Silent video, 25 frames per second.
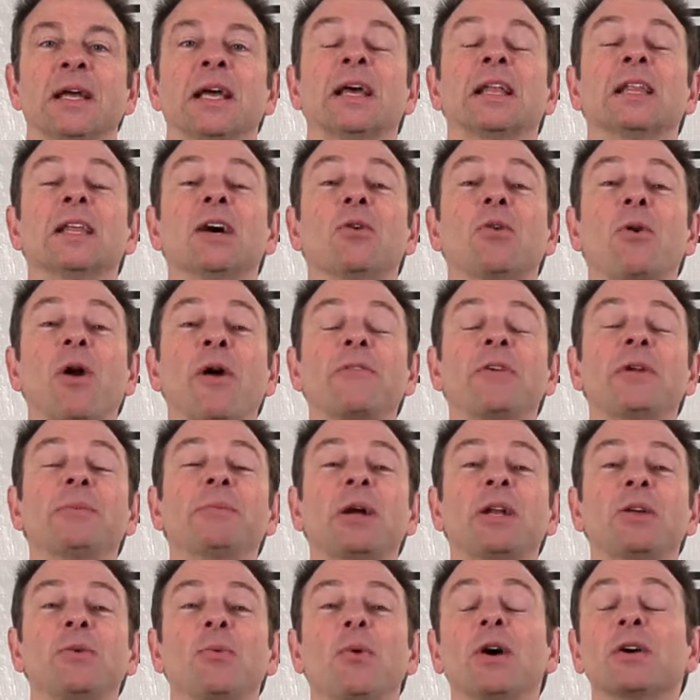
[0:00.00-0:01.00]
Hello
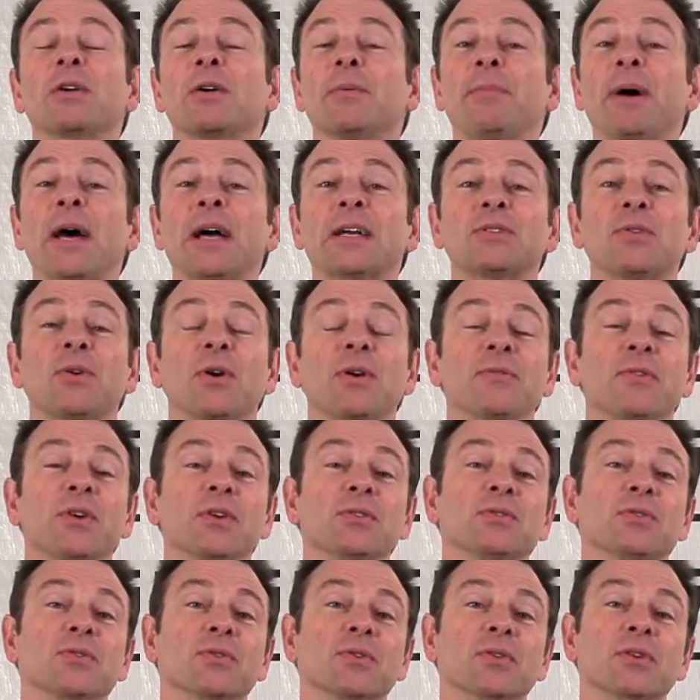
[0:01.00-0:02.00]
everybody, welcome back to our
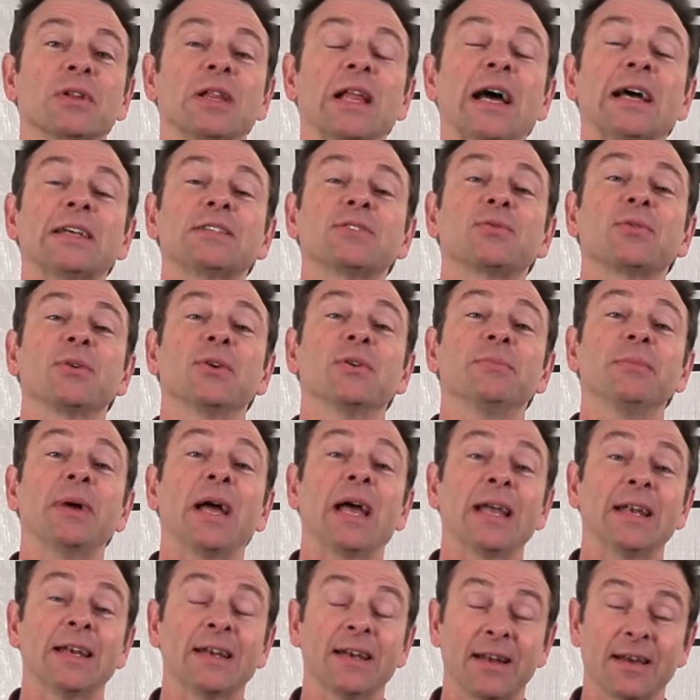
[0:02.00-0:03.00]
virtual classroom
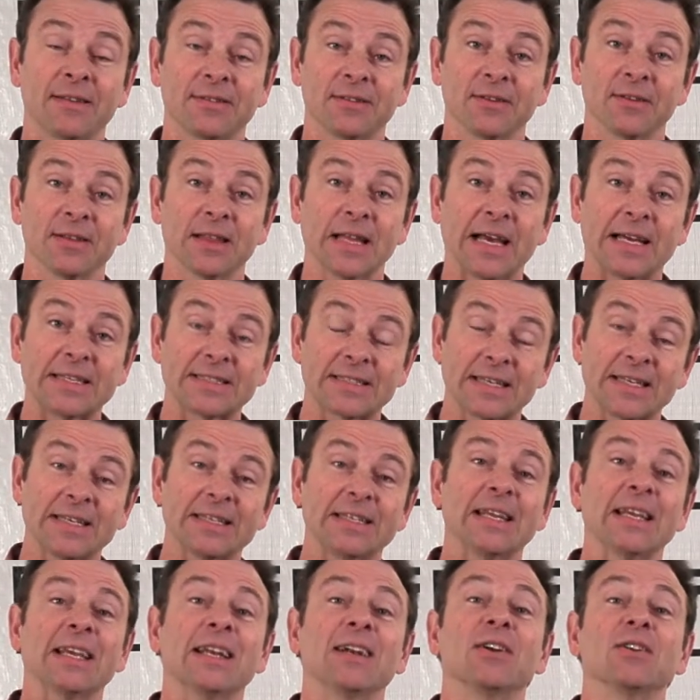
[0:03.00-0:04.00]
and another
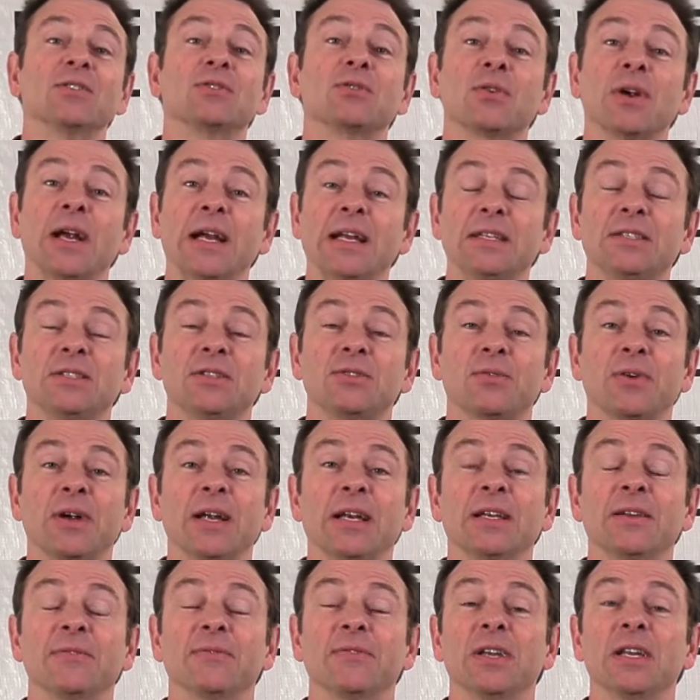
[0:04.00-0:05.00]
lesson in our trades
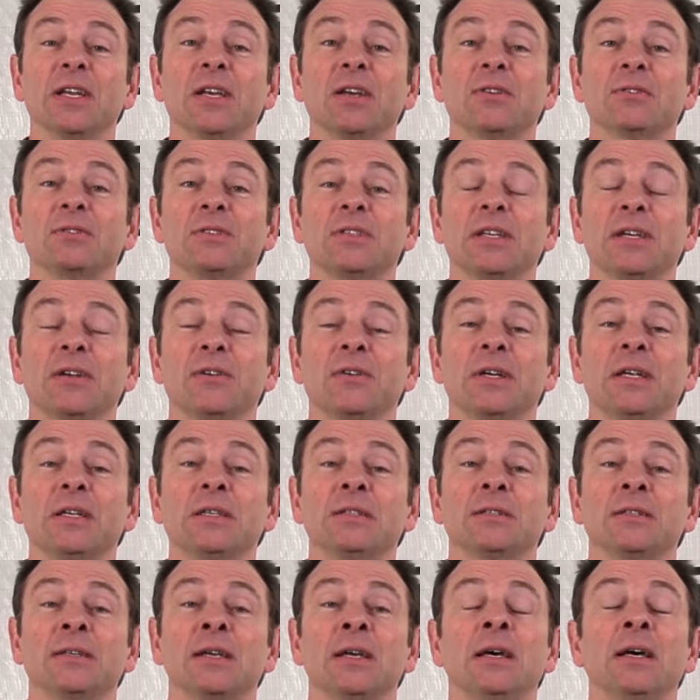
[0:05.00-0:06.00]
training video
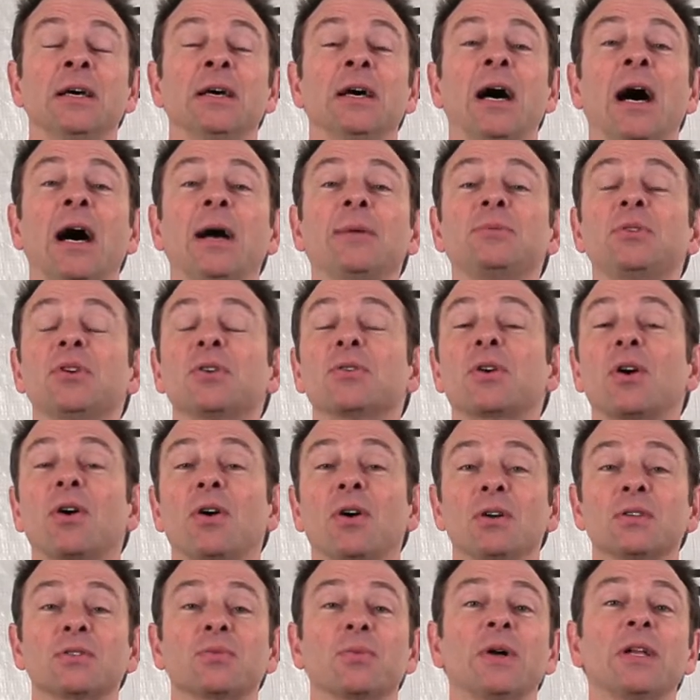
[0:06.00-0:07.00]
series. I'm Joe
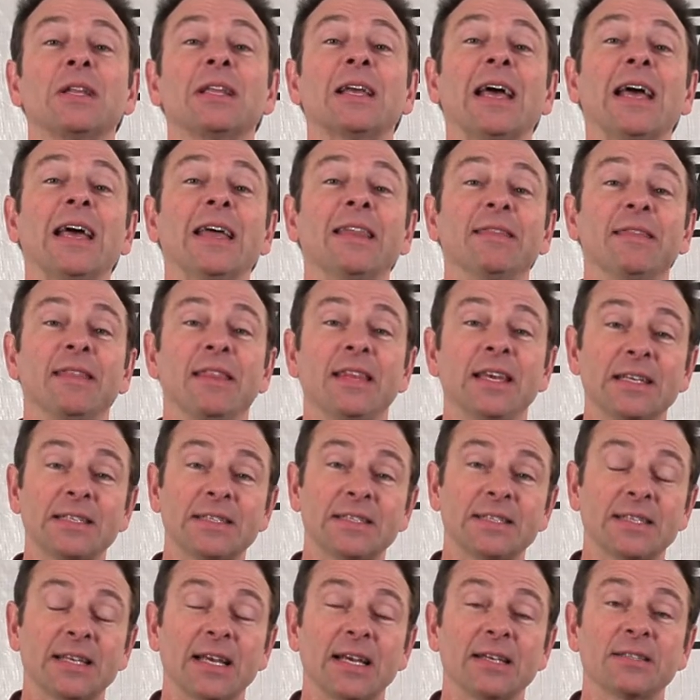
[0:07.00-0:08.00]
Carswell and this
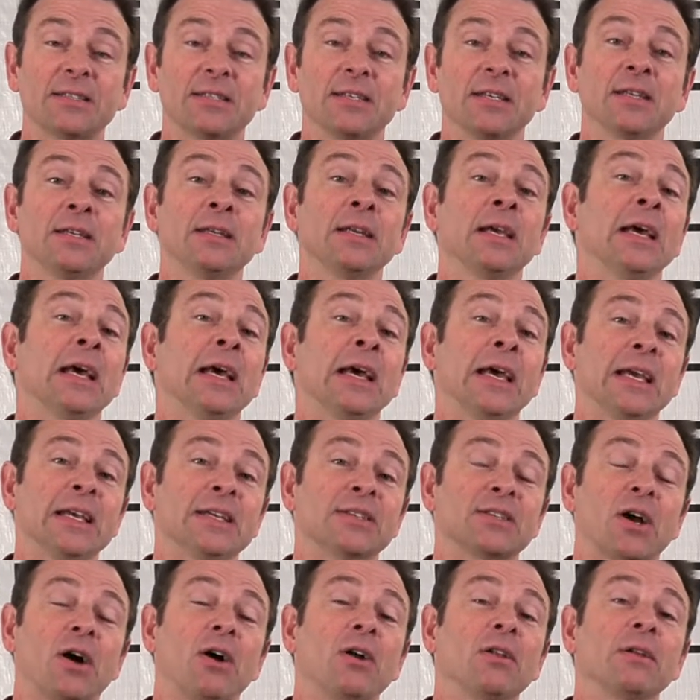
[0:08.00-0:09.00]
session
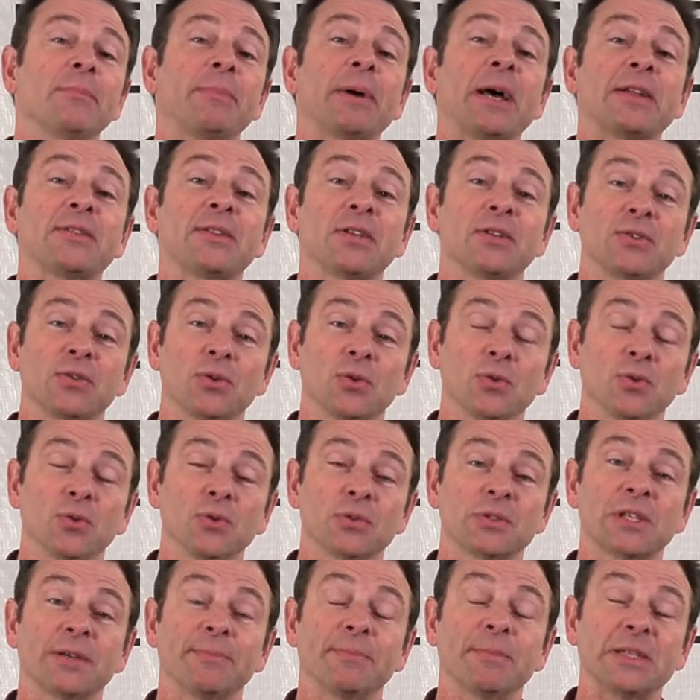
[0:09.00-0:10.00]
is all about the
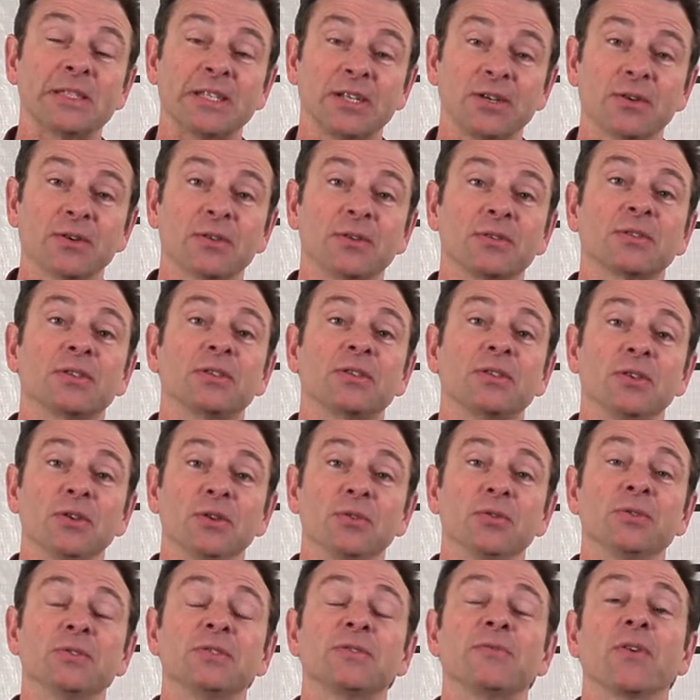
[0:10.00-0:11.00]
tools and materials
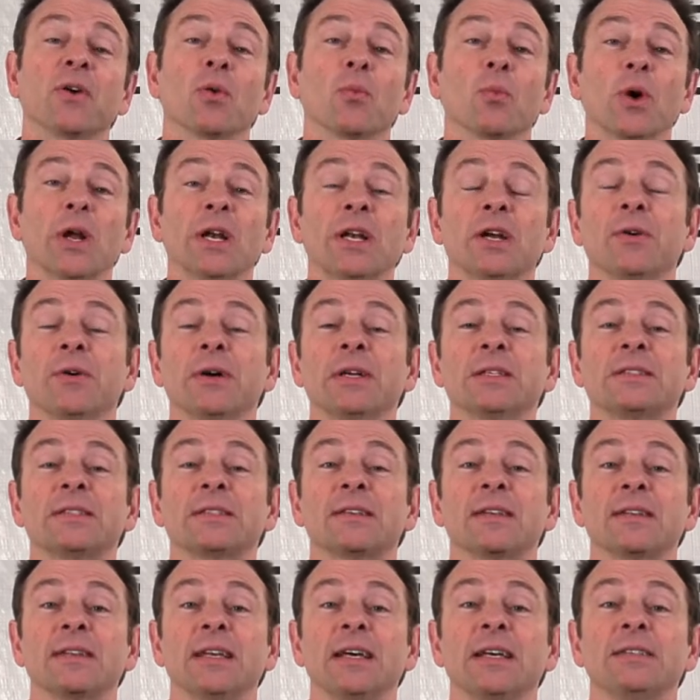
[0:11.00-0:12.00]
used for window
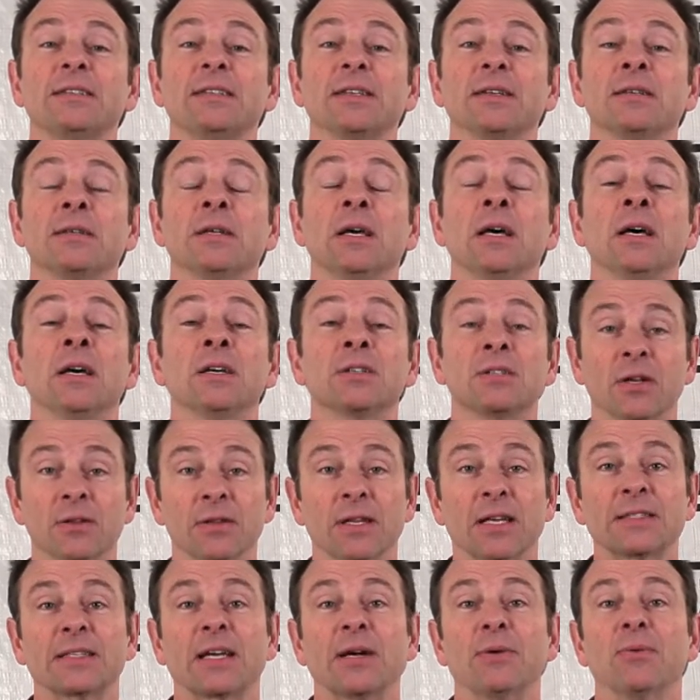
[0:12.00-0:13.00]
installation, so
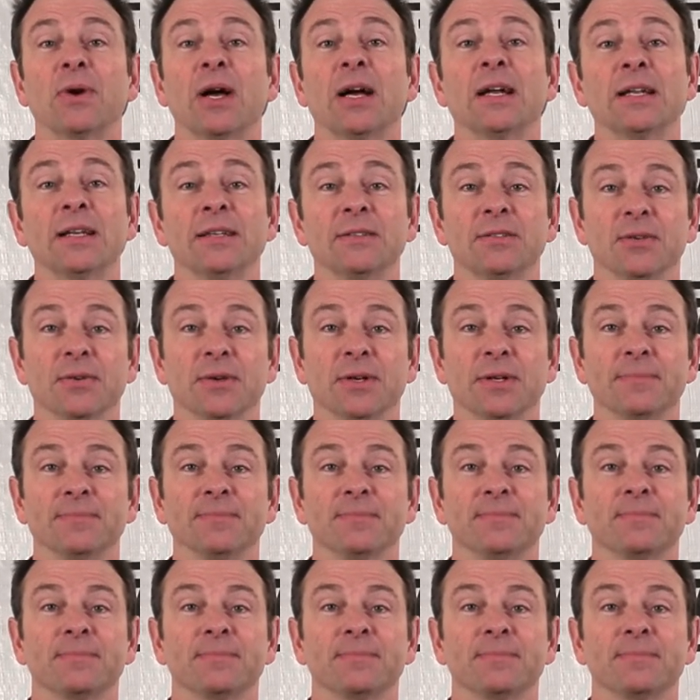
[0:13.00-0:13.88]
let's get right into it.